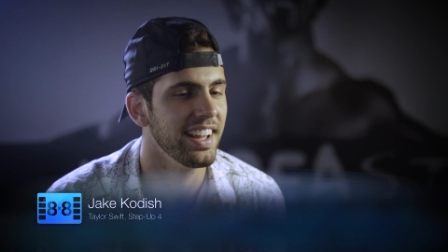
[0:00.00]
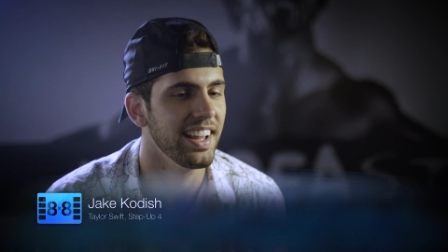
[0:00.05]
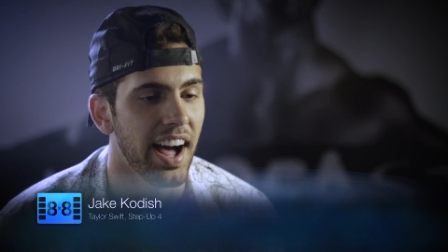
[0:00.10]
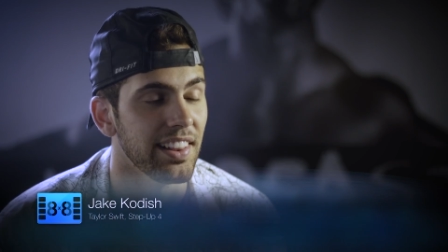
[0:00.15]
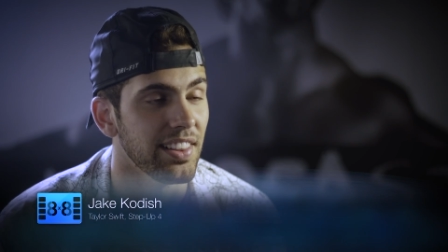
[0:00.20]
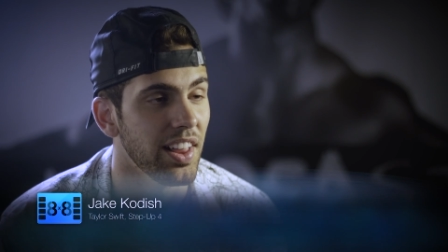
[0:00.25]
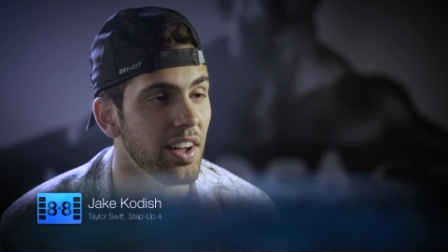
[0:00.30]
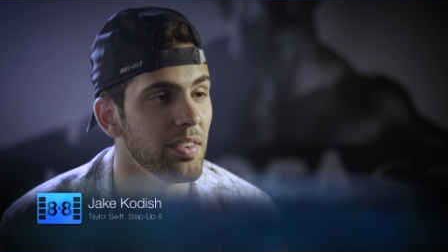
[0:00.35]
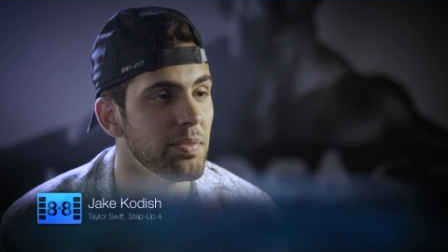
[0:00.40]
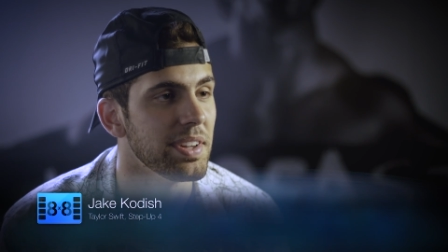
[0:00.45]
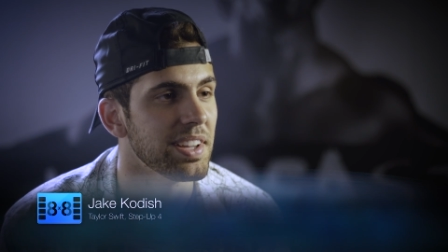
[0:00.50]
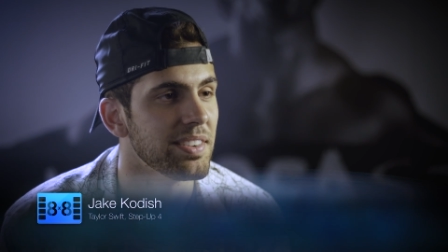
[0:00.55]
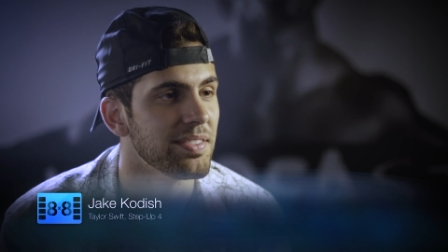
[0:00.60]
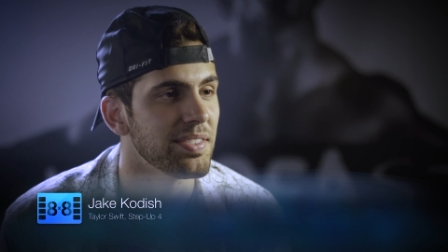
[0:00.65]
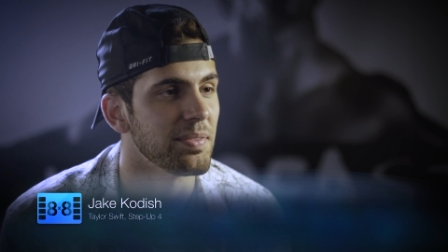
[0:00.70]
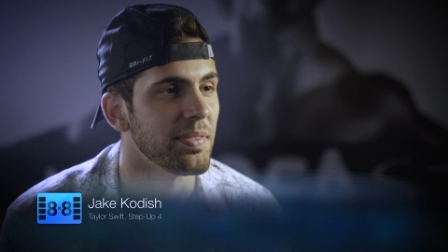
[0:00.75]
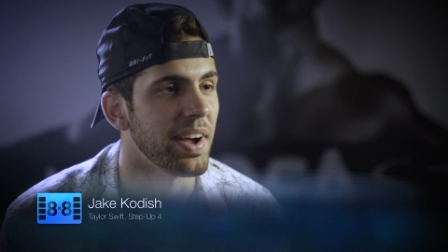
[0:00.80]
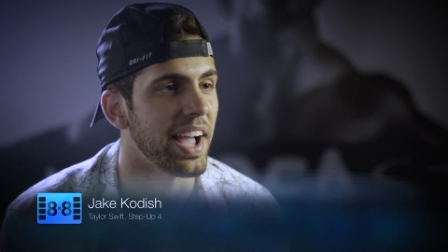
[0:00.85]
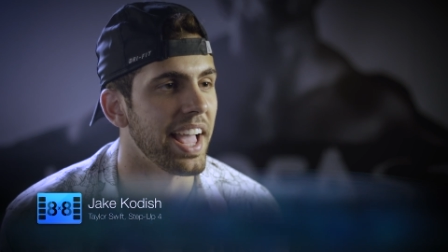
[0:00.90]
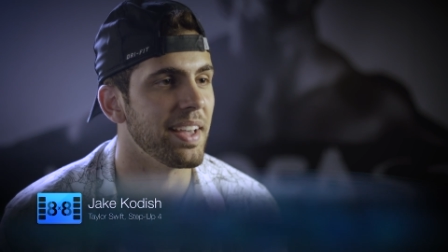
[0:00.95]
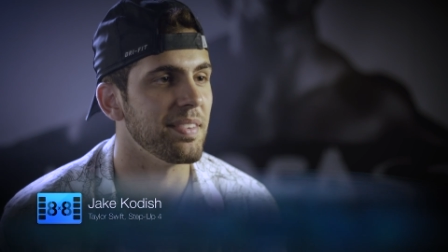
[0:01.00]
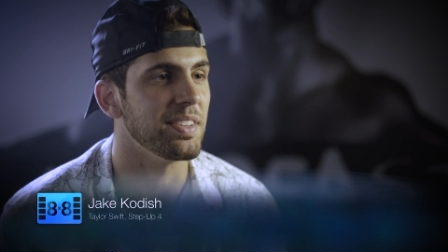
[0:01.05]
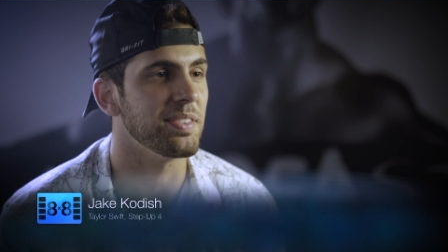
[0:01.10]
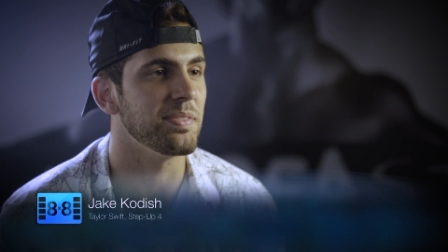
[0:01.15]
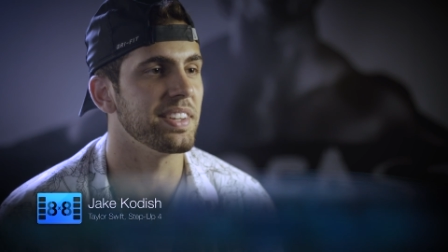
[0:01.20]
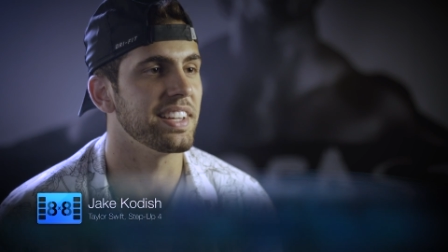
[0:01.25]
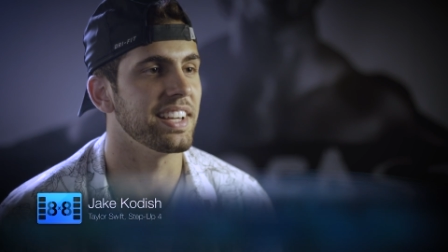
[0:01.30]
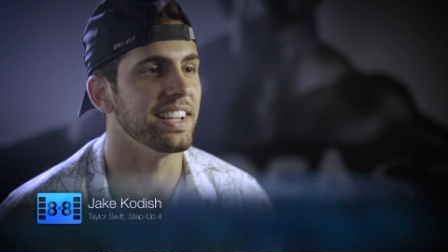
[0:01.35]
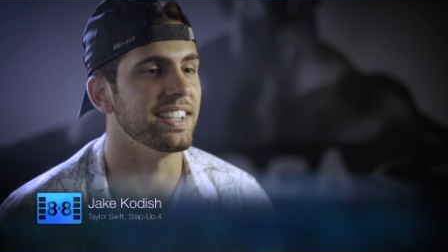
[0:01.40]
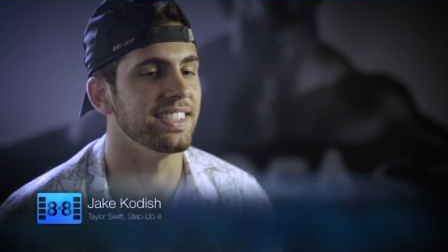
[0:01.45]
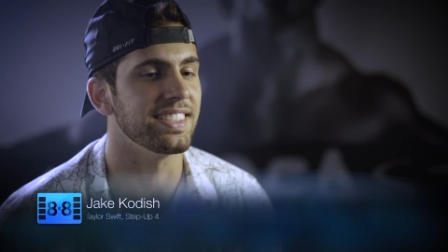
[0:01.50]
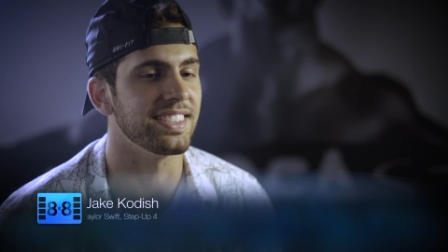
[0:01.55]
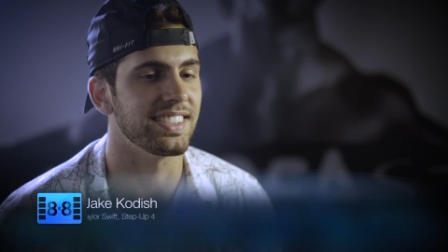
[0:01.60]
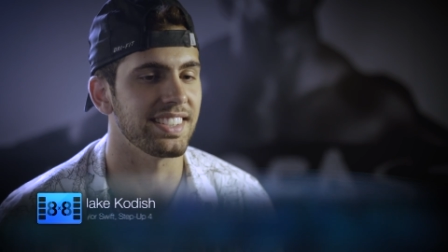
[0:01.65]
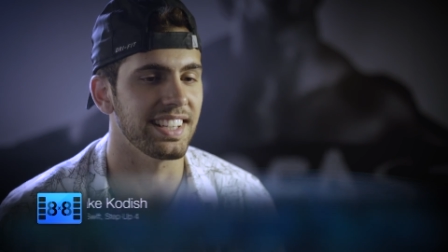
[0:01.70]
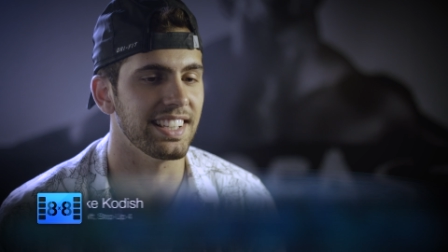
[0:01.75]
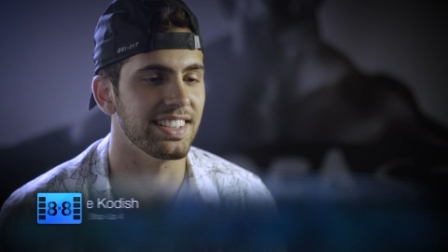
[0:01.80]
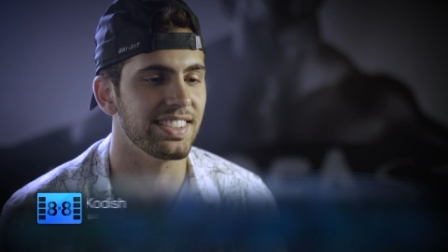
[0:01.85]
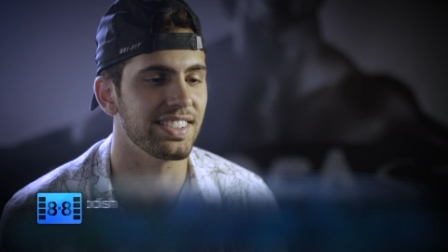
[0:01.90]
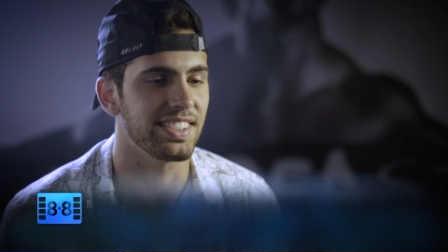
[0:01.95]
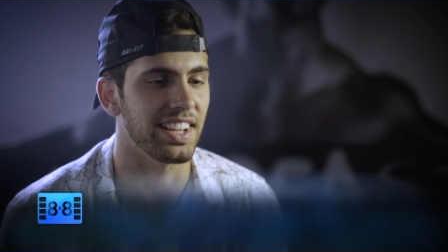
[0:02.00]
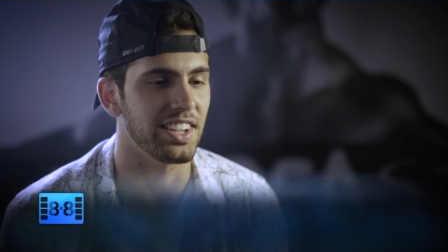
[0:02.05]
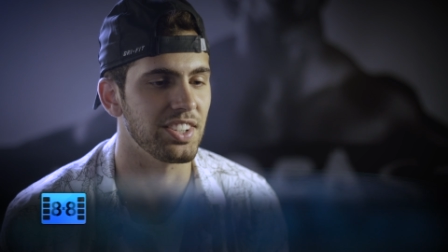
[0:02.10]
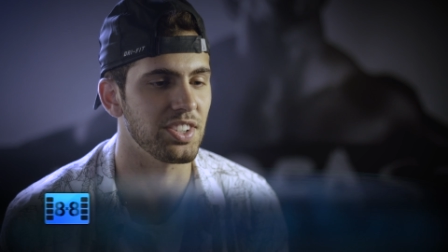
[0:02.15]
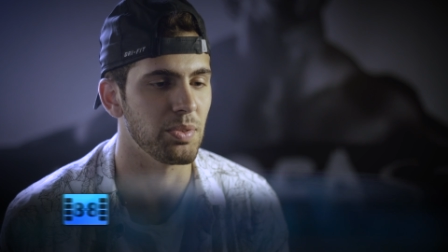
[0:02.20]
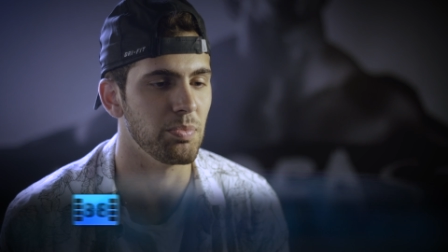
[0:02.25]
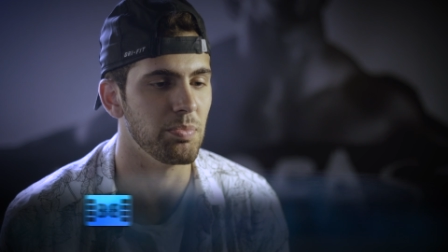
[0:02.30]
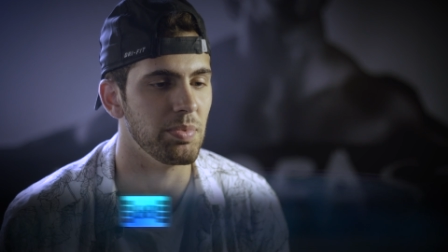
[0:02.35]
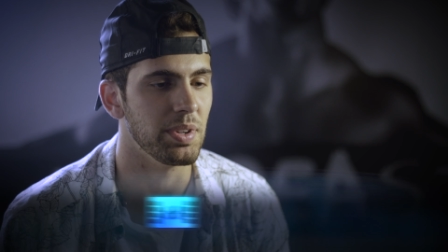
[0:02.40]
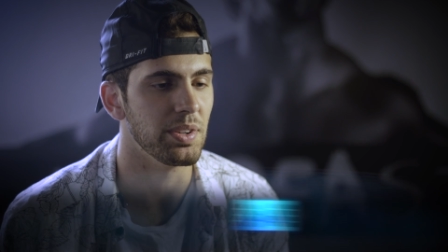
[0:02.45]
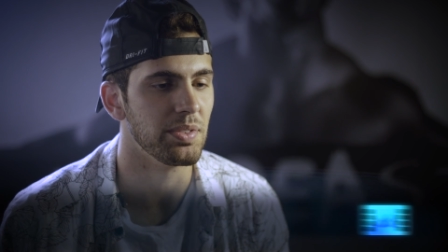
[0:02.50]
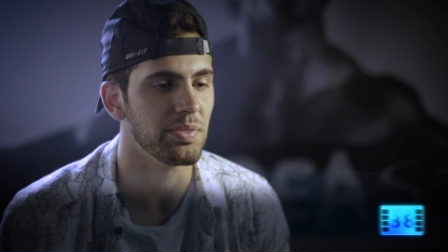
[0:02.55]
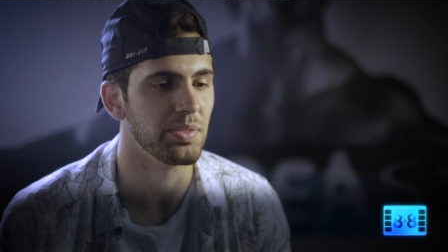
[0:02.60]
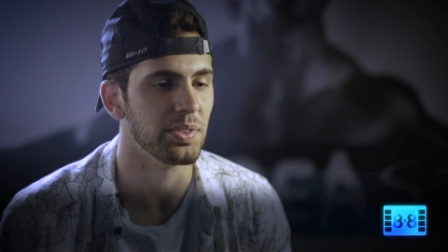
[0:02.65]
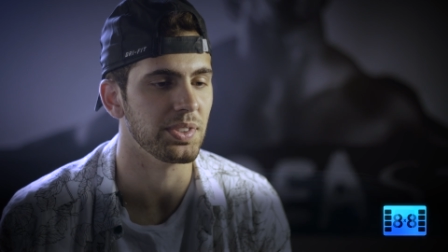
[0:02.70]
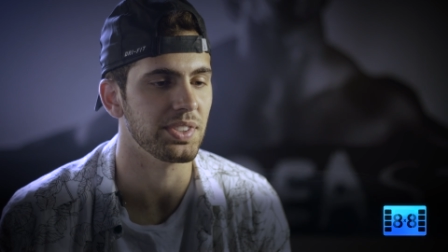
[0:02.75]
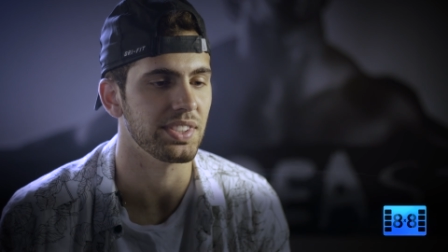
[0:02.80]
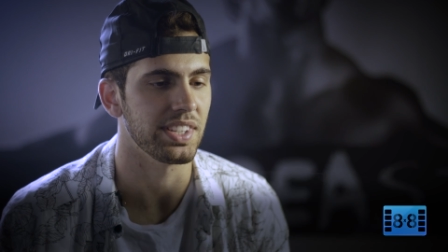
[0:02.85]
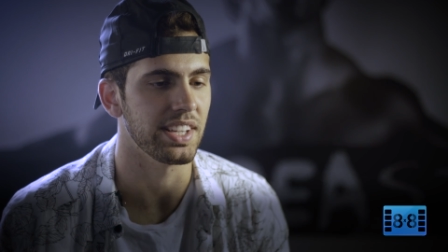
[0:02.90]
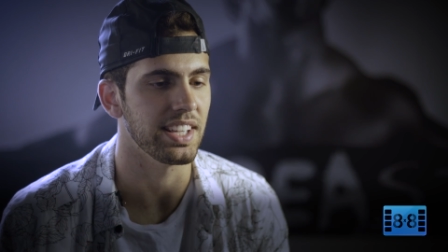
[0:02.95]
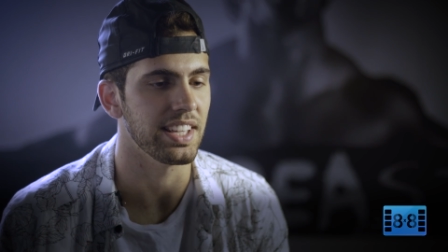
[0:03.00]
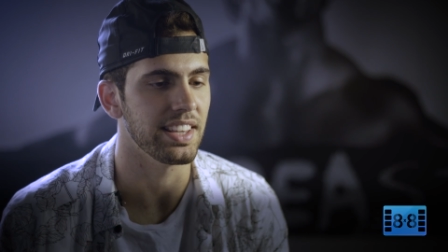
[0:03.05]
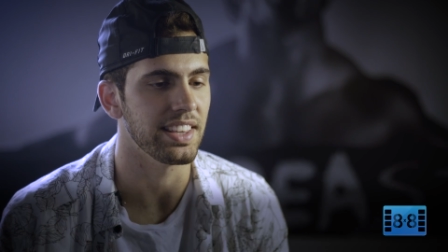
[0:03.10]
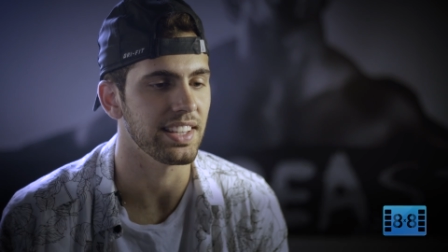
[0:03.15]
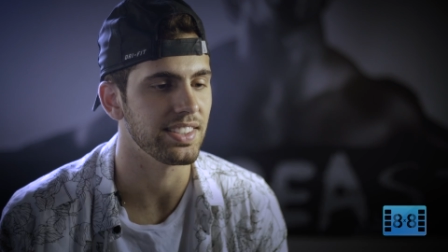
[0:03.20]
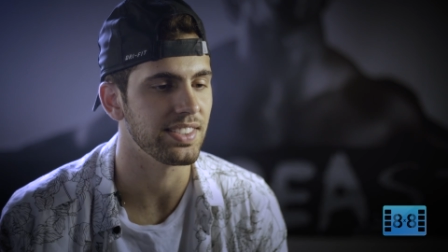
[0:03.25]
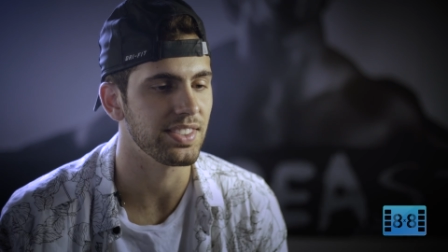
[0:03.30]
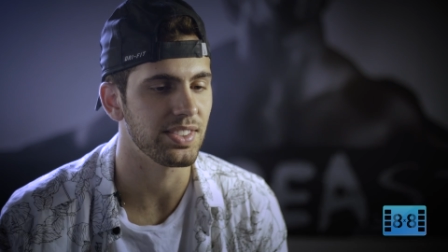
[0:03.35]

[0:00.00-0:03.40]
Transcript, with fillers: I love being from Miami because it's such a beautiful city that's